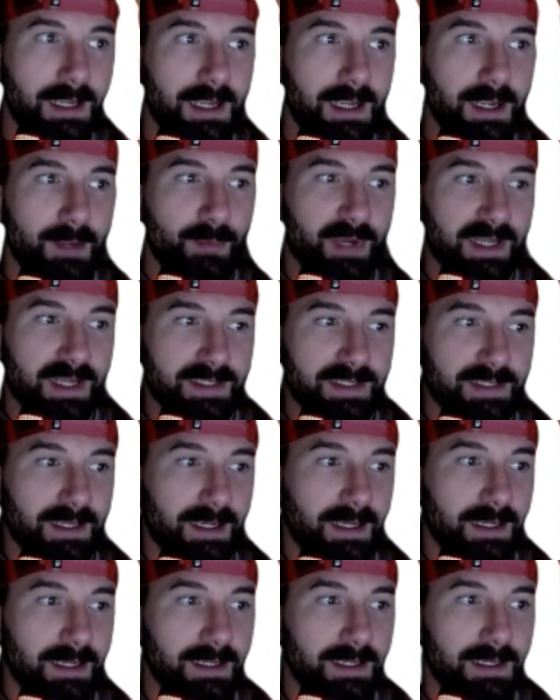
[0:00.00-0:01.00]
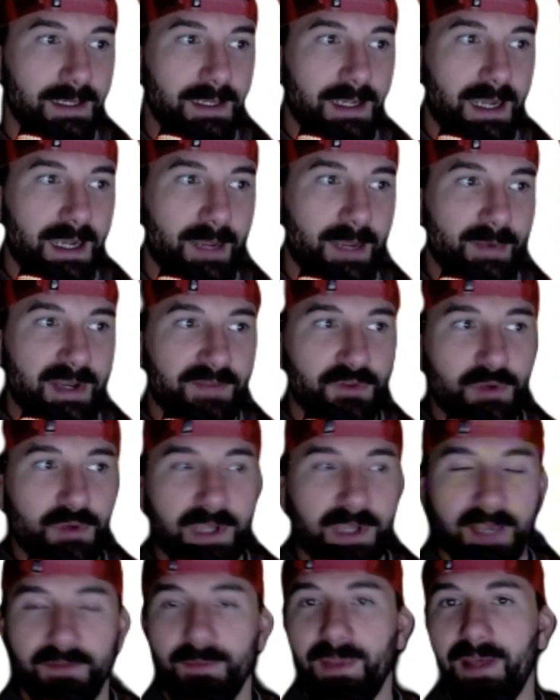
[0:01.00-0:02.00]
But if you
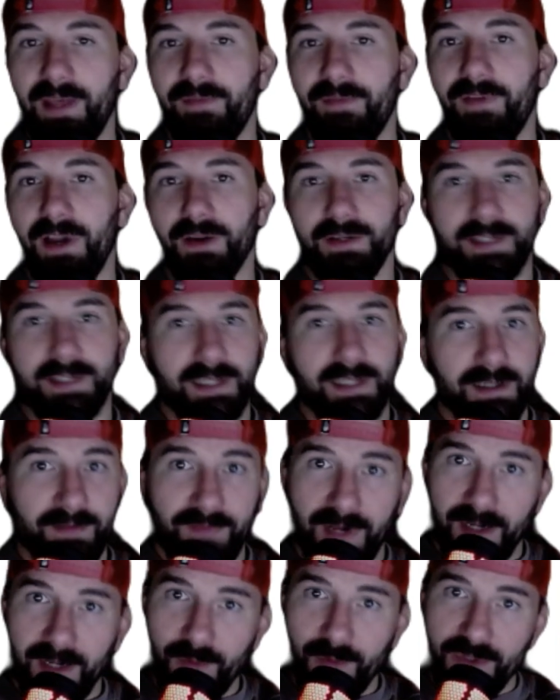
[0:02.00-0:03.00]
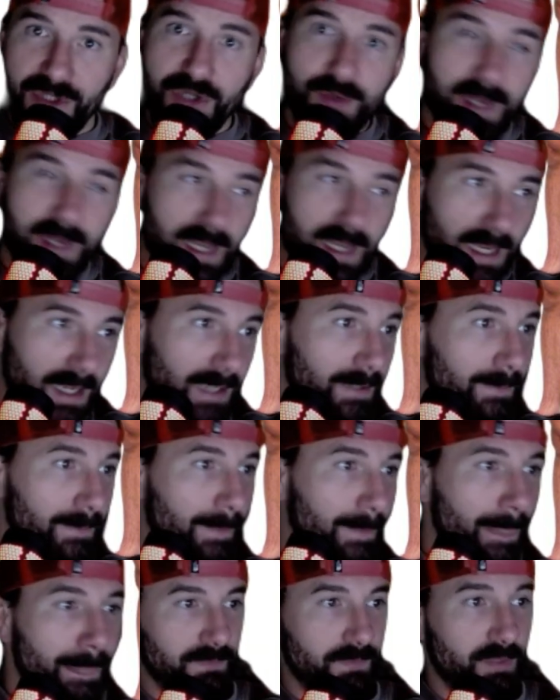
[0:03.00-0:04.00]
give him that Fakhretdinov fight, which you can,
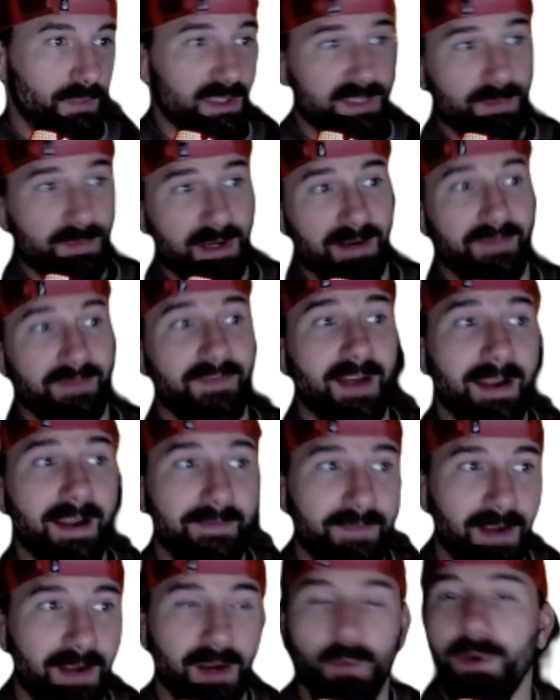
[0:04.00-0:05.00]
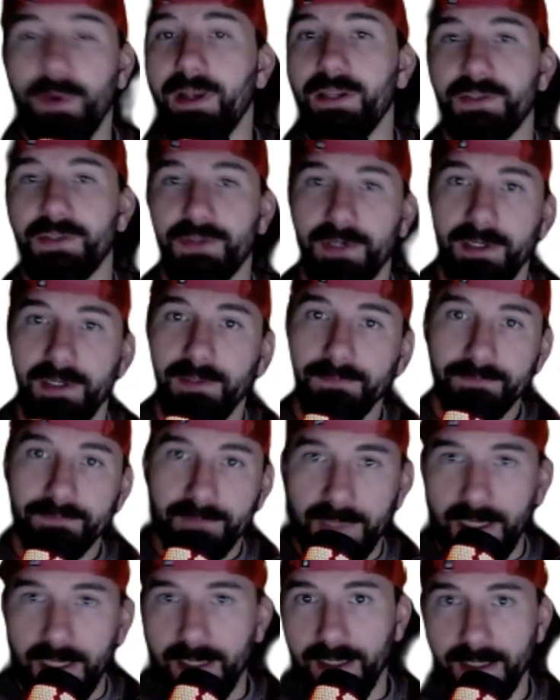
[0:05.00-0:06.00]
puts him on a 5-fight winning streak
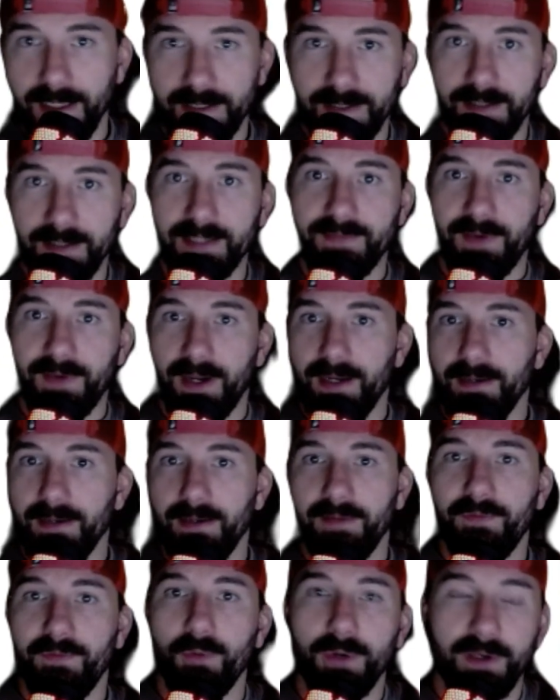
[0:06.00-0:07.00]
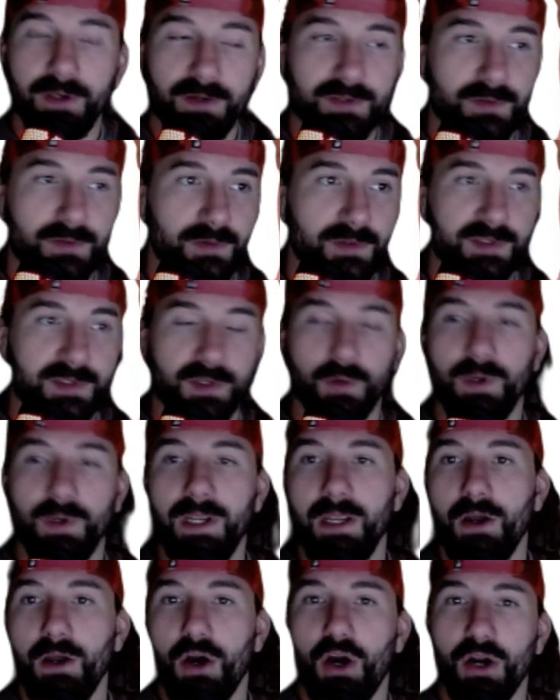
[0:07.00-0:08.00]
heading into this fight at 40 years old. So
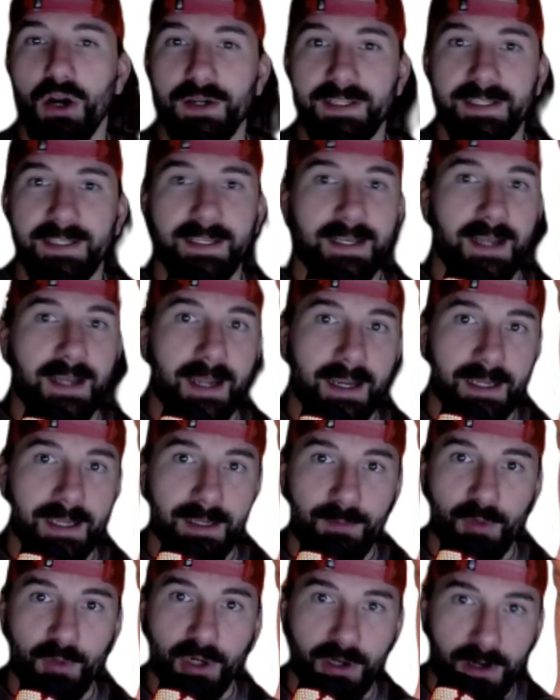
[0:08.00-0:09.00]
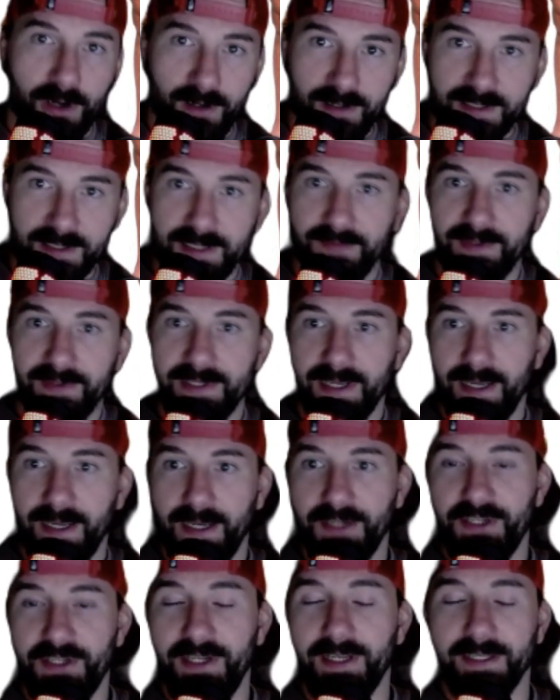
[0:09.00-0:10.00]
hard to deny him, regardless of his
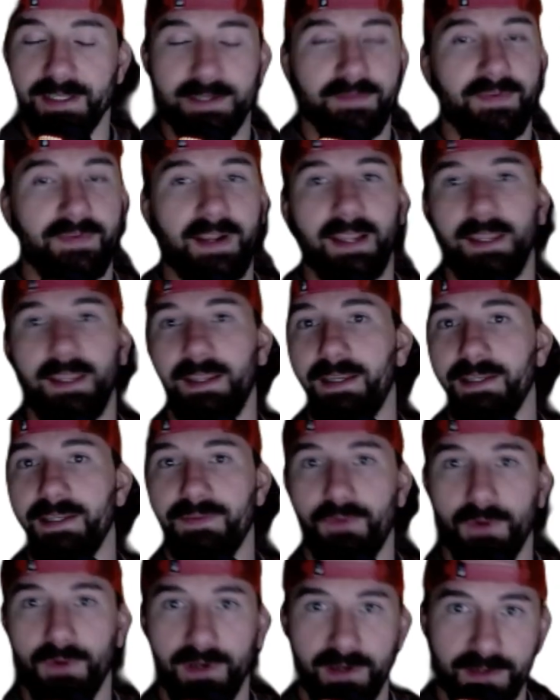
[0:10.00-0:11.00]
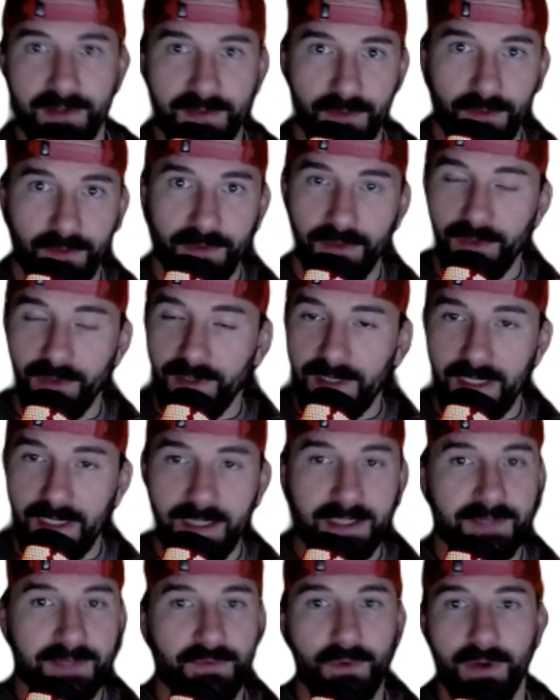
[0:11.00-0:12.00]
age. He doesn't fight like he's 40 years old or look like
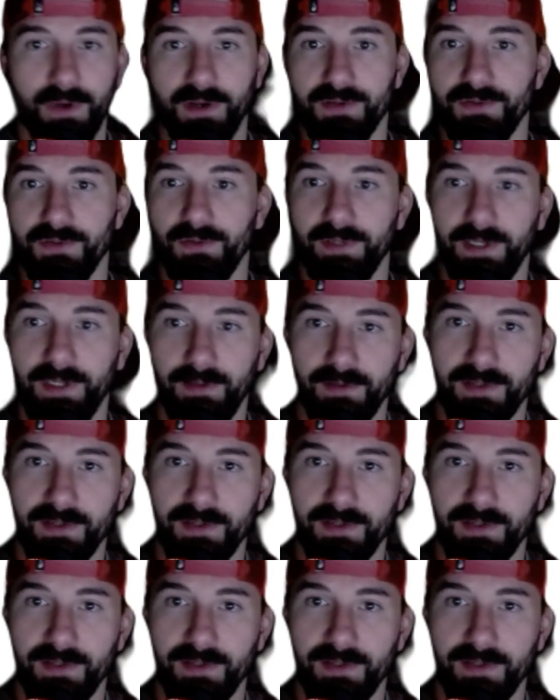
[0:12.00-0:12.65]
he's 40 years old either.